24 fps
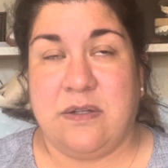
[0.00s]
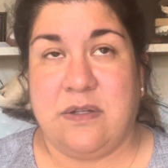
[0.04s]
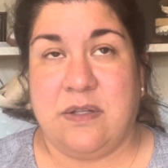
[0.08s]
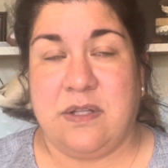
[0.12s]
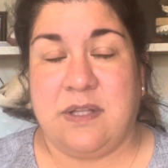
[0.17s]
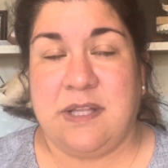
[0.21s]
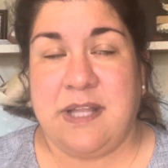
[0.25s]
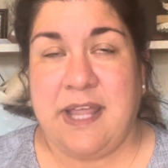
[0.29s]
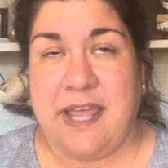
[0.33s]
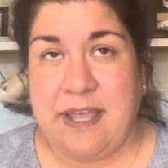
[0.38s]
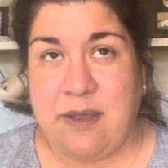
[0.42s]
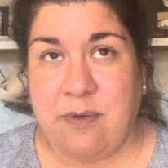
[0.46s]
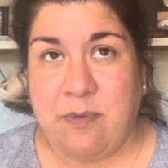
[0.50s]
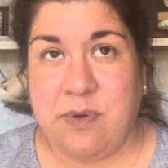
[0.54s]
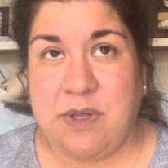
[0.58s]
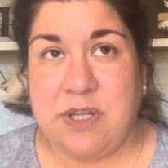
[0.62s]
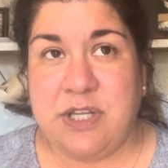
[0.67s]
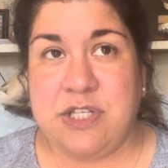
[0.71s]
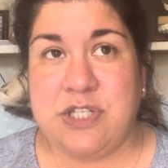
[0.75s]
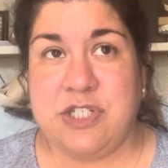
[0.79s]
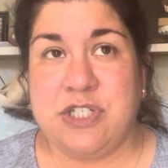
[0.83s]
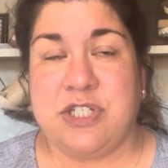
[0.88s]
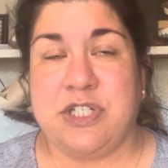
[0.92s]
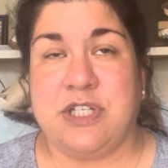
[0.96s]

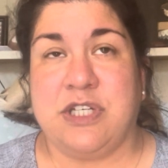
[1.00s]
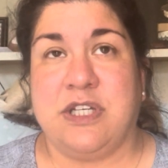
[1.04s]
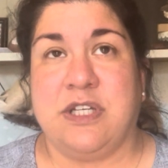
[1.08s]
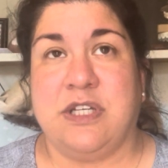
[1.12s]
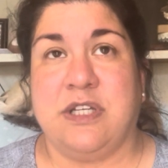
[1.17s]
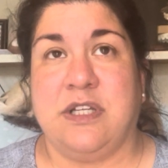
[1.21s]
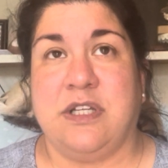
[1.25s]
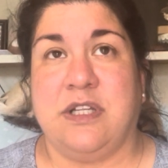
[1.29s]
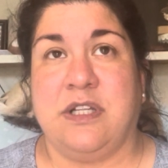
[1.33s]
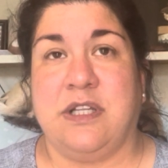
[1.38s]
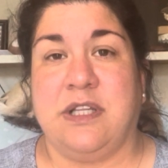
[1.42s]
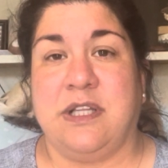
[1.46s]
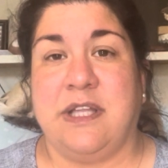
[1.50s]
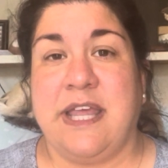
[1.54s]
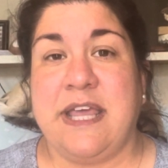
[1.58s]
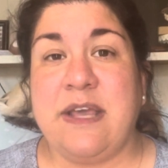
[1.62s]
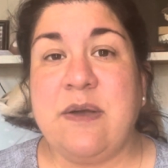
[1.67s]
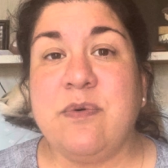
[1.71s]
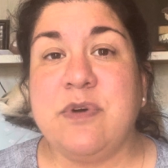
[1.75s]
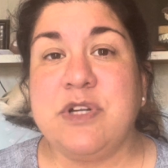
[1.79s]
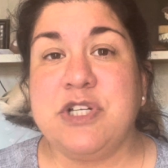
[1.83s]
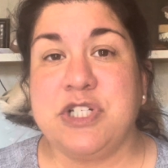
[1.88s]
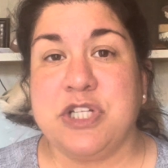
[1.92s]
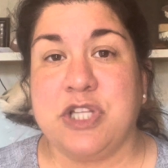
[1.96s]
language
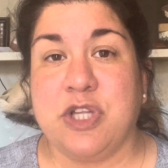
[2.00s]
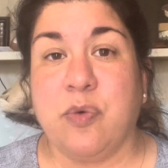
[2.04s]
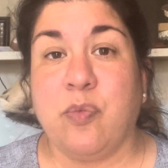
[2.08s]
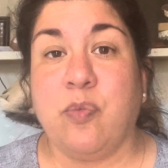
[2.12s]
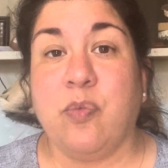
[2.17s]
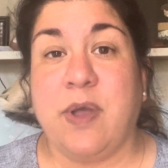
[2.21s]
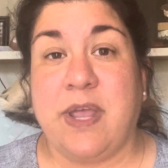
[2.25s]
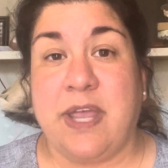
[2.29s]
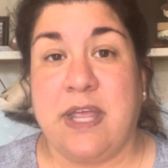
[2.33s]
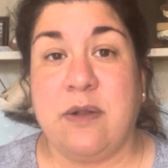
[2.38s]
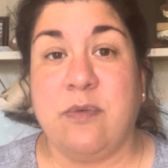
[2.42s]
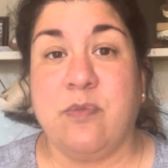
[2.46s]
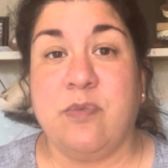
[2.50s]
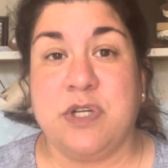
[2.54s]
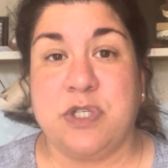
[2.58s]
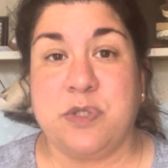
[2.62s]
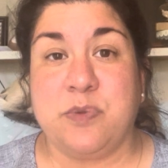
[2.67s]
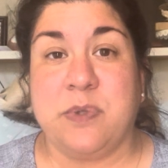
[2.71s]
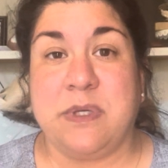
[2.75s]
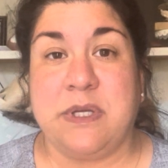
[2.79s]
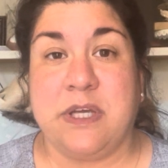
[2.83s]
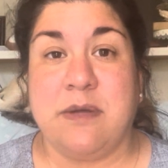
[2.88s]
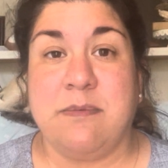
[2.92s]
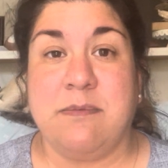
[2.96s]
and the way in which
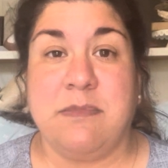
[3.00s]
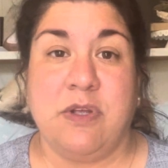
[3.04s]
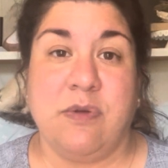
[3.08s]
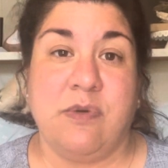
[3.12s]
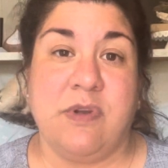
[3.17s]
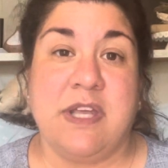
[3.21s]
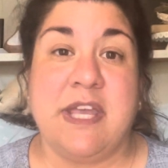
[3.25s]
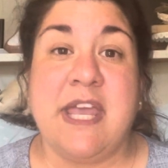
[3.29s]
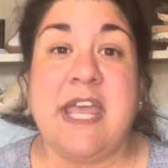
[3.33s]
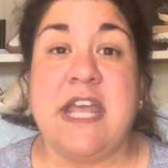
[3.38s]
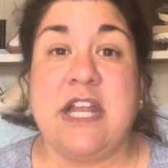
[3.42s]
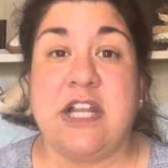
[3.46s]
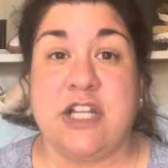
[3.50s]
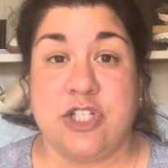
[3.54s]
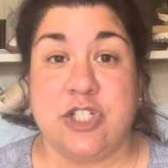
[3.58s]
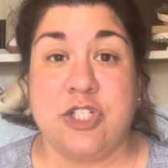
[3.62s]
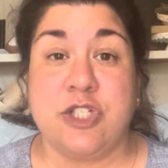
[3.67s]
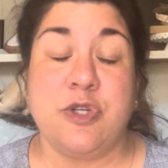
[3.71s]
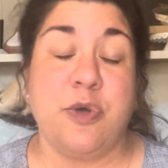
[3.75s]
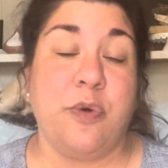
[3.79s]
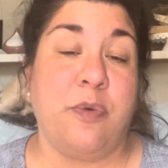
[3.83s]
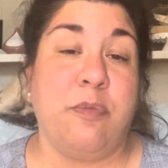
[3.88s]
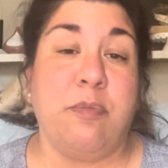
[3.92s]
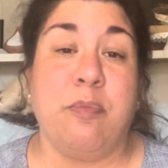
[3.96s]
we communicate is
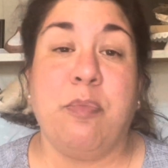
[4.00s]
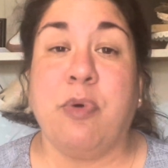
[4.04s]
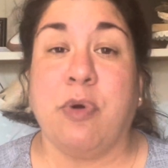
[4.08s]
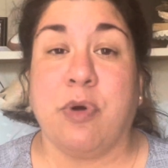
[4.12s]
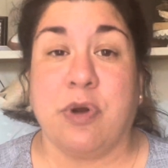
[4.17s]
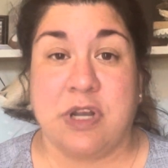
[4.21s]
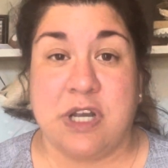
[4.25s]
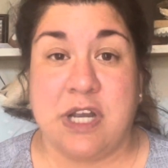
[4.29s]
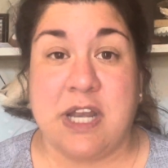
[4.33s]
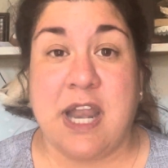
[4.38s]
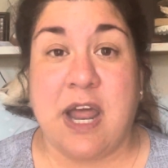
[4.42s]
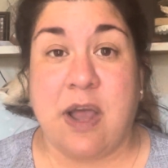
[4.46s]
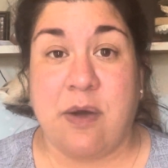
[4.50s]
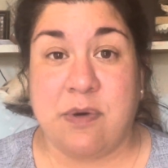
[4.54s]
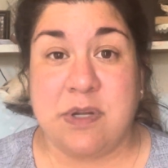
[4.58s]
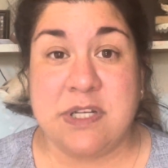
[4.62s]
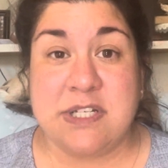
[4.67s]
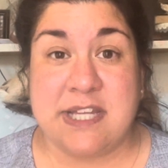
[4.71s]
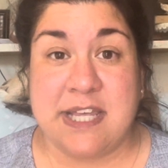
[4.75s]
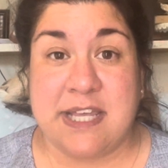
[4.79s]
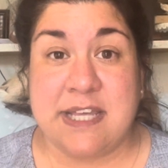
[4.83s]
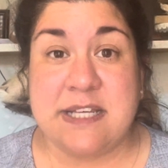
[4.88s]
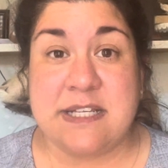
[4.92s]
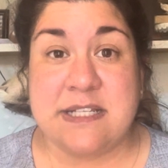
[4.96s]
so important
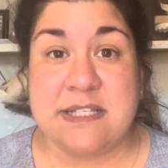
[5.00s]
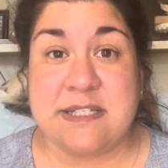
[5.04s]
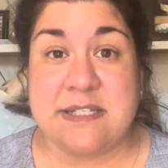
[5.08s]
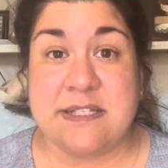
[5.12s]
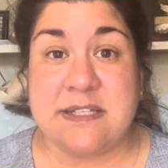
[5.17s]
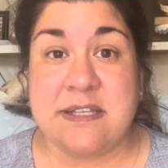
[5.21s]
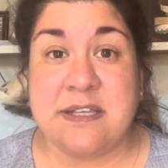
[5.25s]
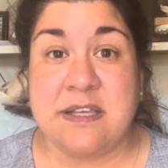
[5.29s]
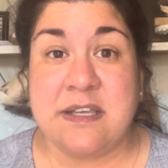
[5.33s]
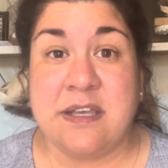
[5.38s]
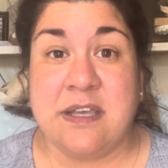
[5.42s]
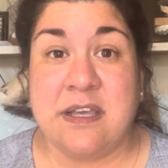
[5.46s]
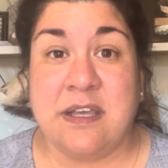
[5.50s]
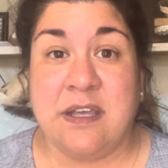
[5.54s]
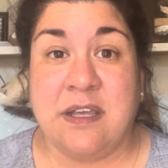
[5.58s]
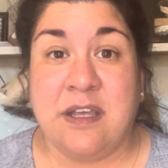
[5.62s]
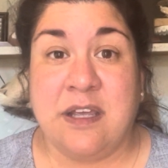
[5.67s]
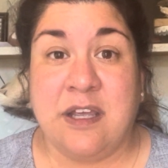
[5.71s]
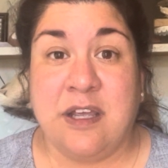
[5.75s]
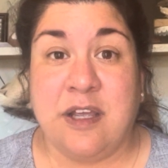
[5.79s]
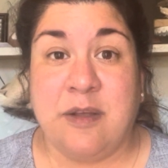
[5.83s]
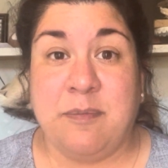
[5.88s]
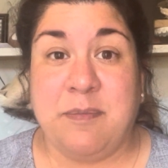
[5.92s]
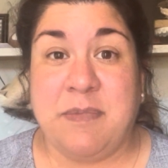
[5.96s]
nowadays,
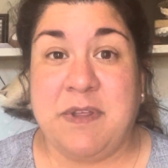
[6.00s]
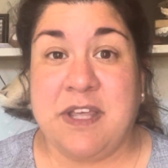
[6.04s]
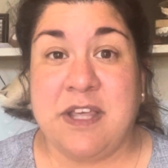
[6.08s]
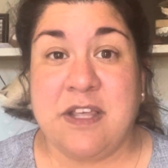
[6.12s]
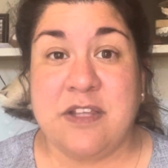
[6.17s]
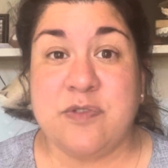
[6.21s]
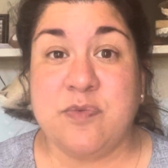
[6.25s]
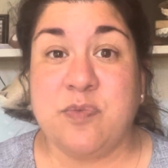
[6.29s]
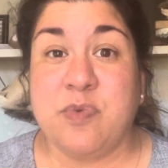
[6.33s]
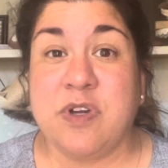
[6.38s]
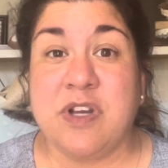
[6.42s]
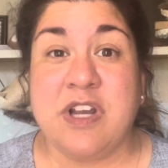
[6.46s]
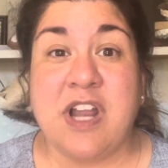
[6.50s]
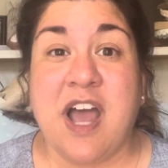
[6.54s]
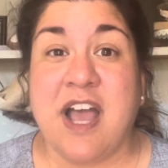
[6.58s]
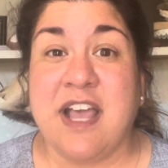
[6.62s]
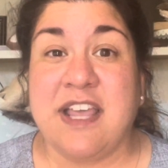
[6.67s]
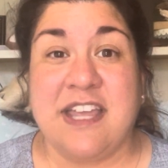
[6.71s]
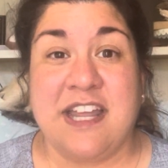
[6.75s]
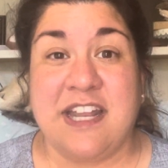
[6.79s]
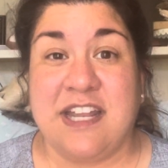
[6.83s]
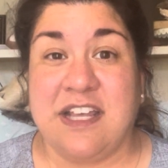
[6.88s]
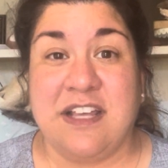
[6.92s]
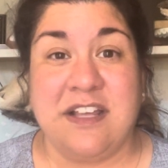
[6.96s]
because we're not
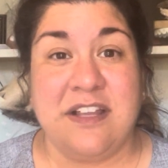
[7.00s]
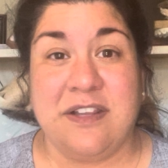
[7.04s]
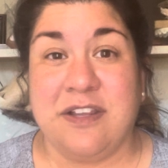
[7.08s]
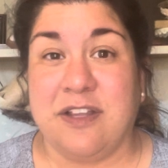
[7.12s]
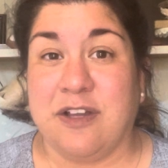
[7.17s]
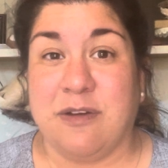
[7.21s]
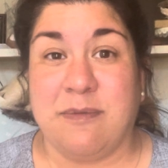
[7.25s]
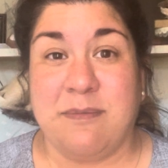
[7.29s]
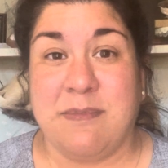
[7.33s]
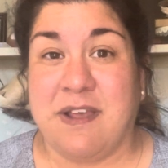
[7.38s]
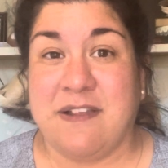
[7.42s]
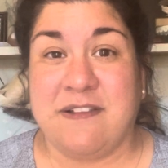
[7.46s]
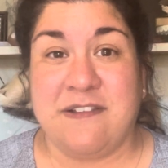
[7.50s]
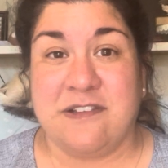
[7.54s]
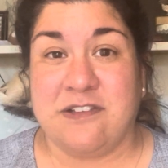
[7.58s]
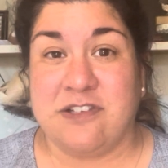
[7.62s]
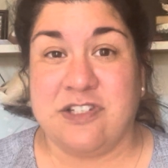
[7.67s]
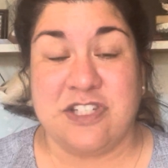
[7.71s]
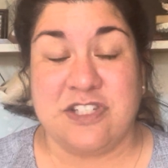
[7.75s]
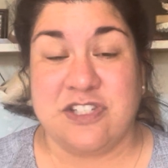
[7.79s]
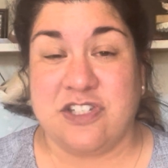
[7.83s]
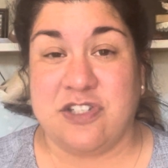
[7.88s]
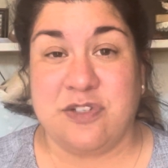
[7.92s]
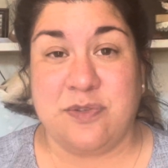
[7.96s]
getting clear
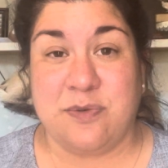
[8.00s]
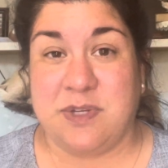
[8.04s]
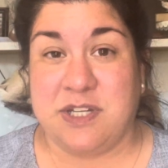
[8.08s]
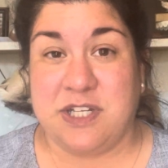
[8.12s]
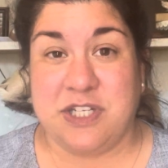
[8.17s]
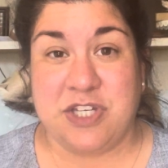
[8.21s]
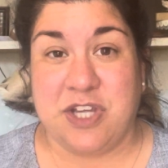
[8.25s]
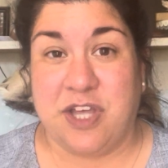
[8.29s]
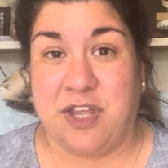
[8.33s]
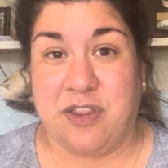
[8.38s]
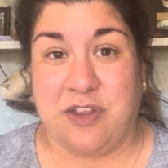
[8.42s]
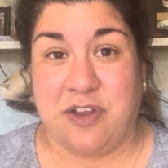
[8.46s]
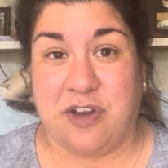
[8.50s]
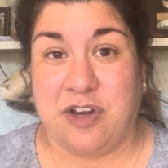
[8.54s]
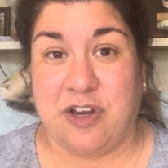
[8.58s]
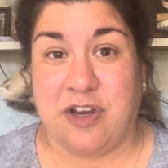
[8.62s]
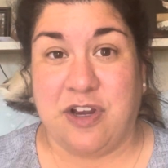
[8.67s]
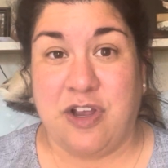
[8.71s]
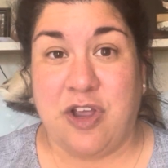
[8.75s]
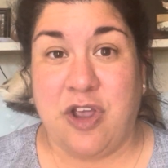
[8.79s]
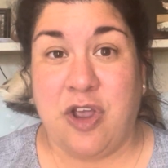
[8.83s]
messages to each other.